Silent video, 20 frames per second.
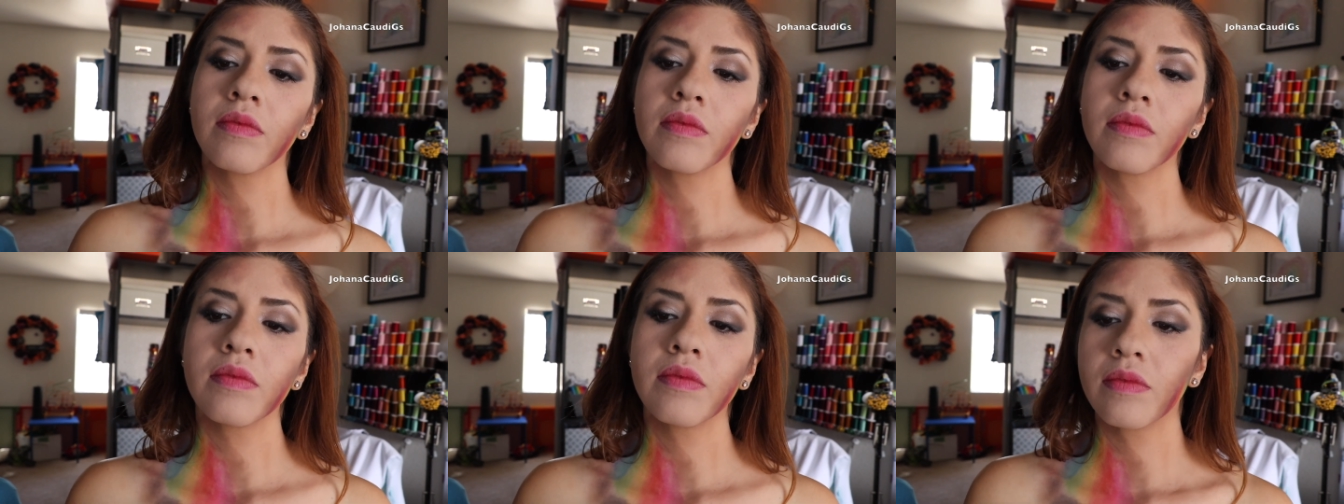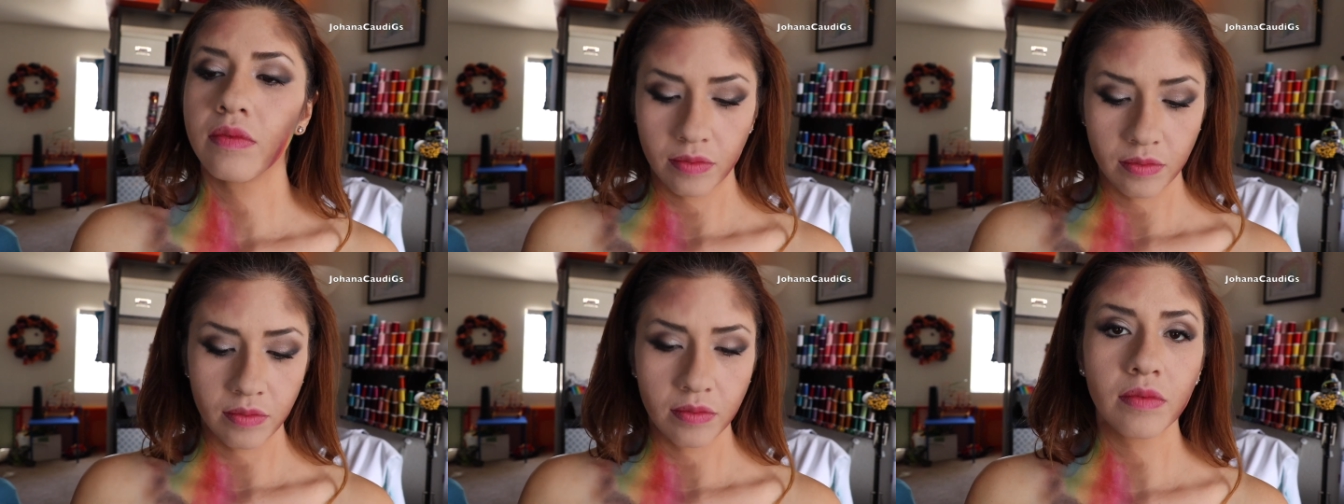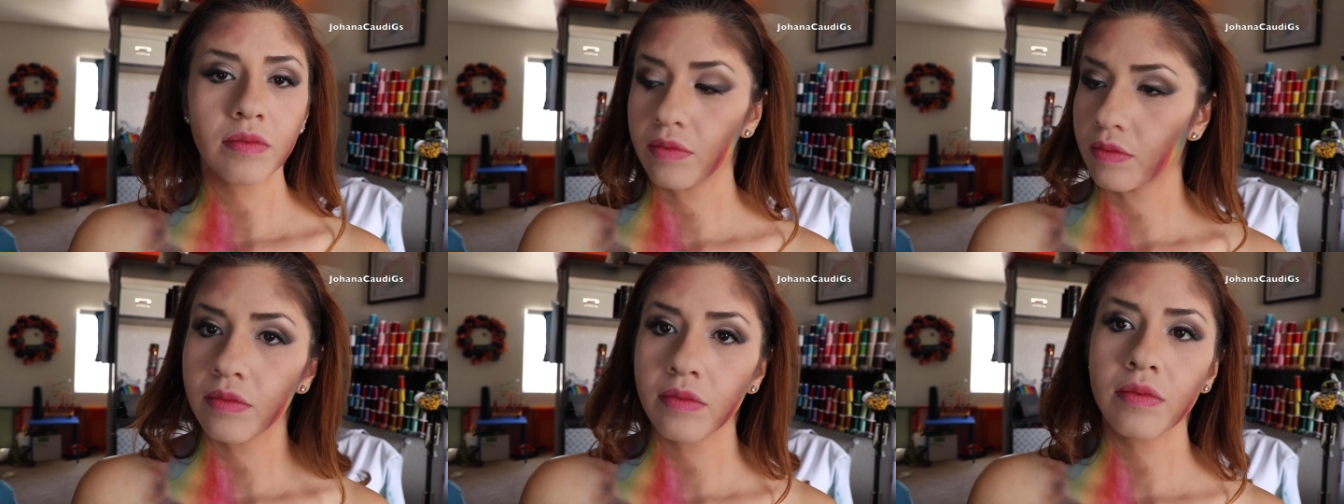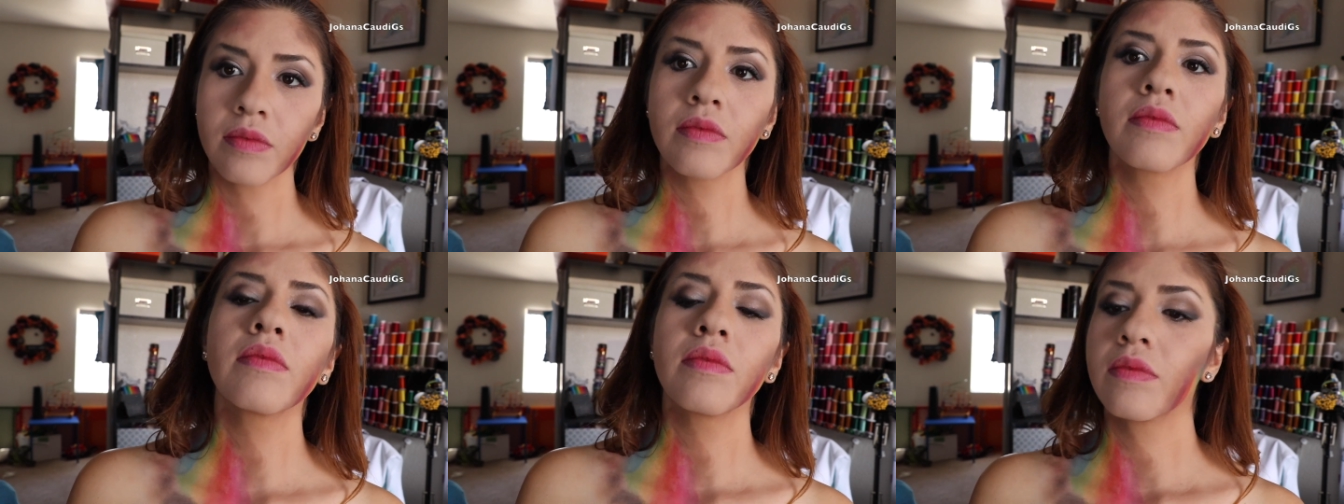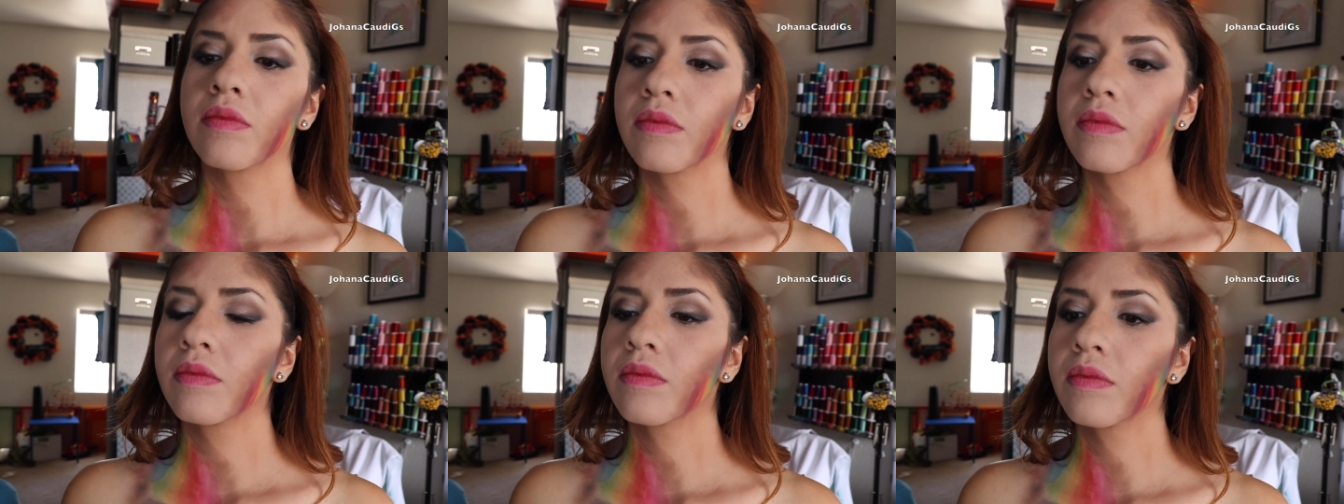also using the
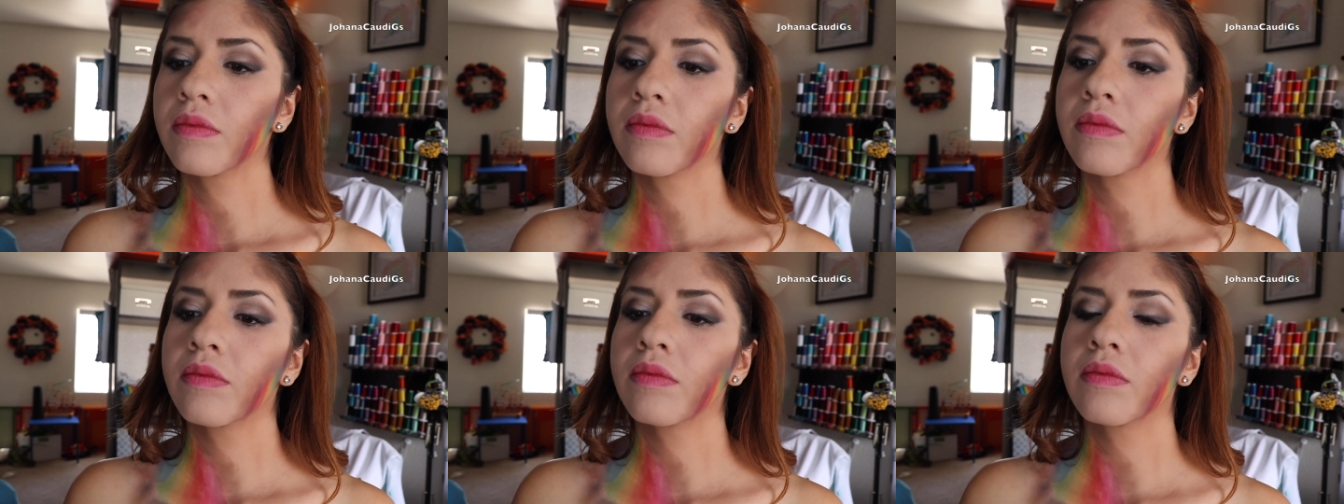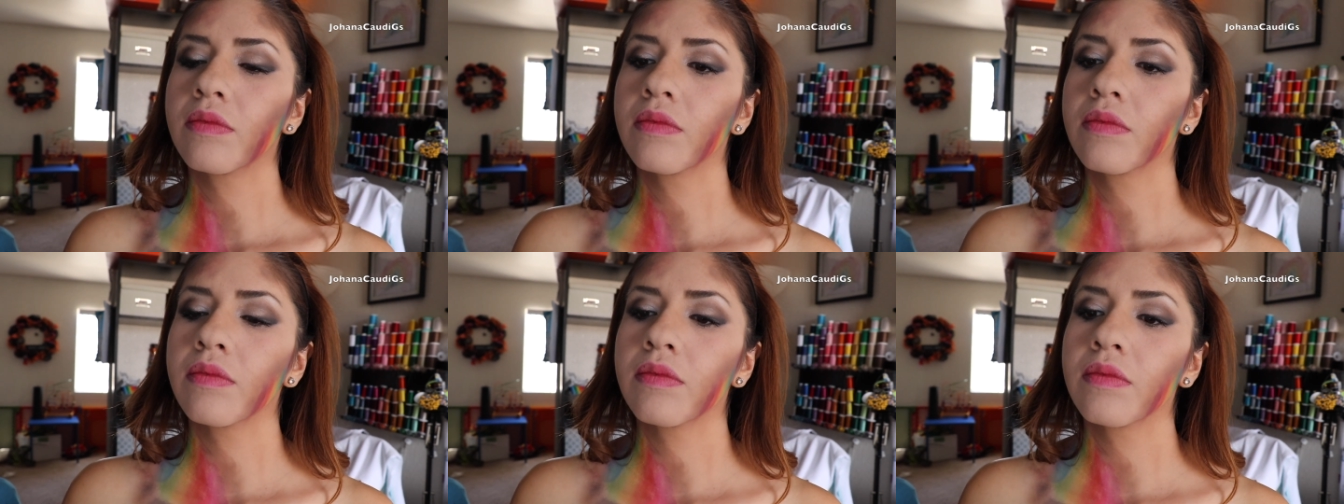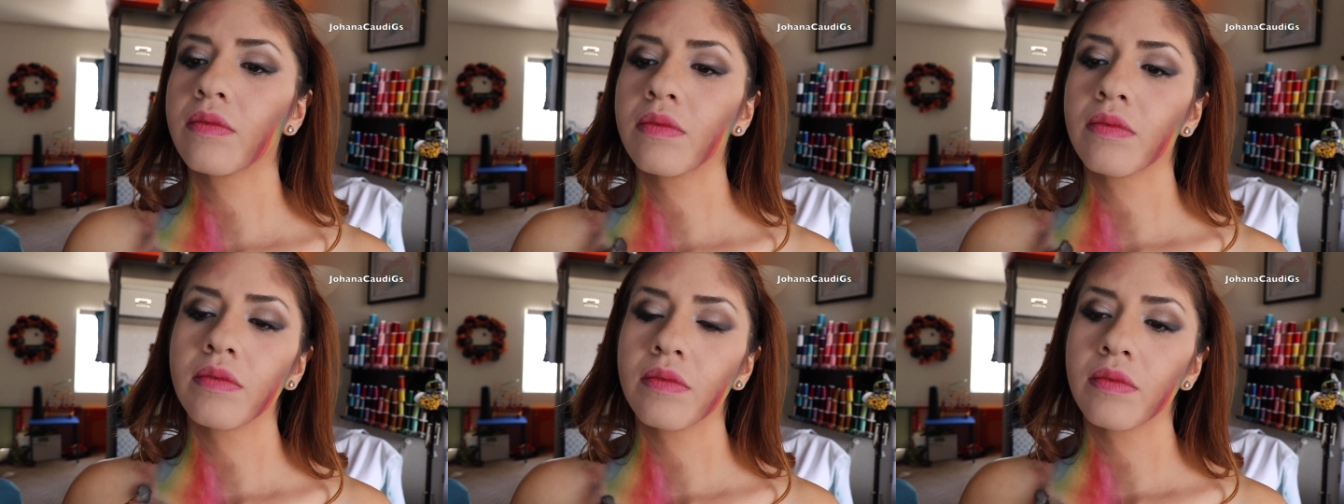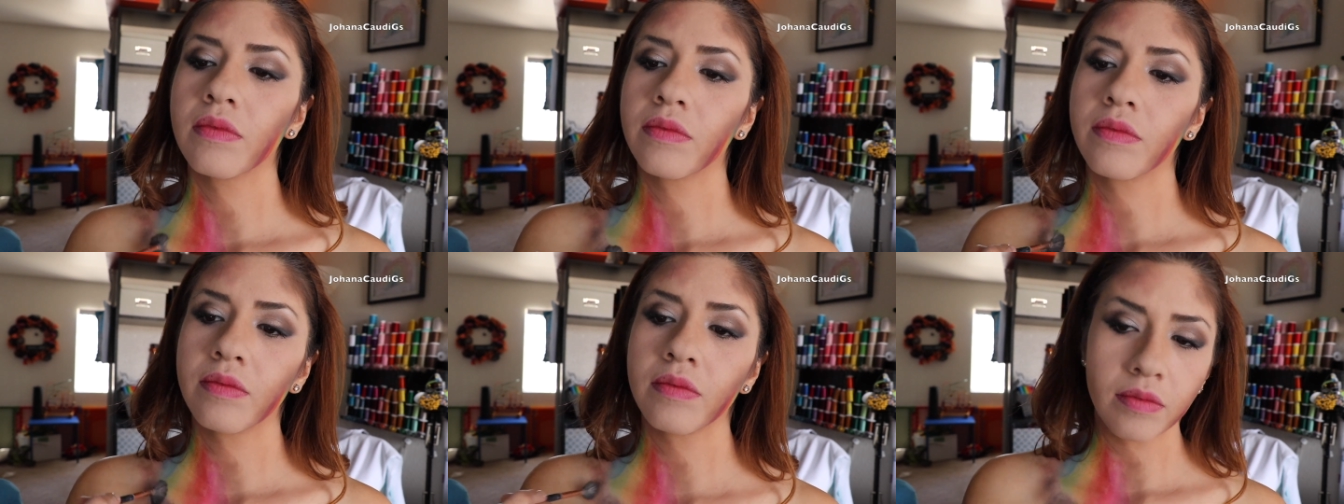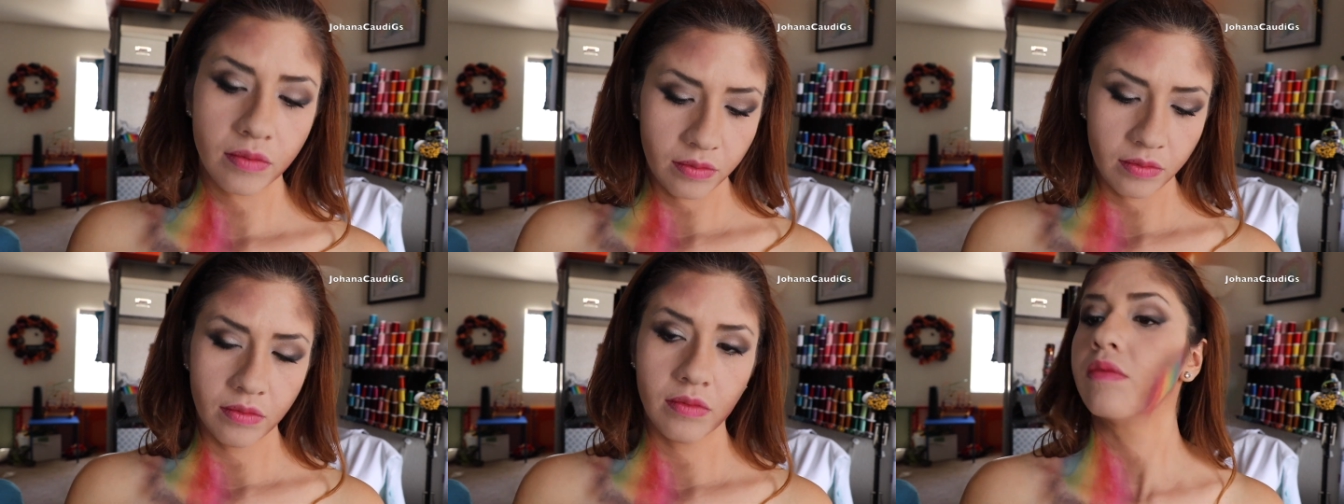black to intensify
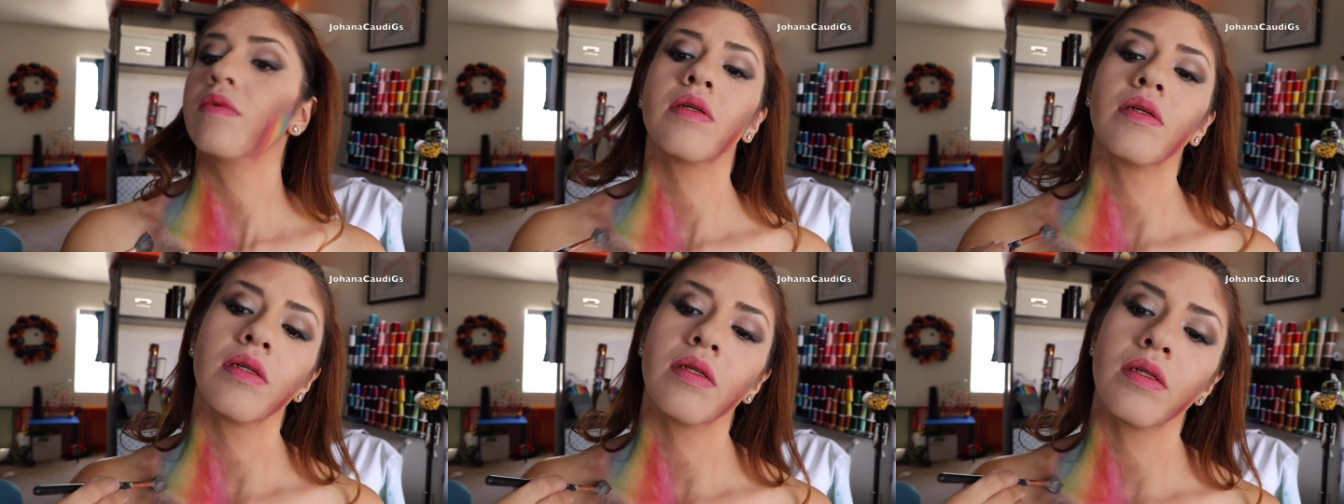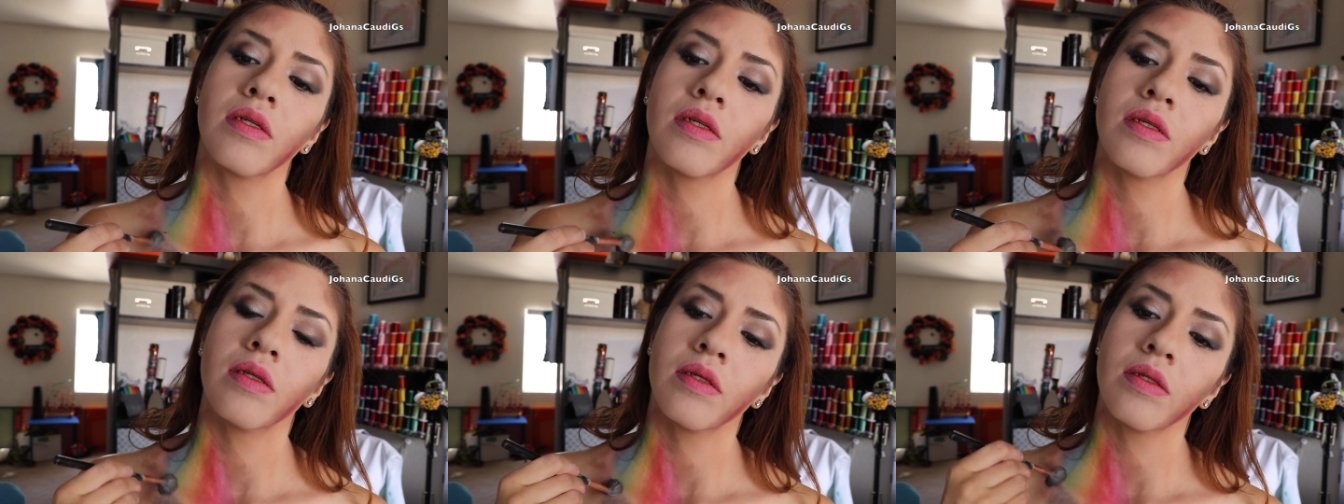more and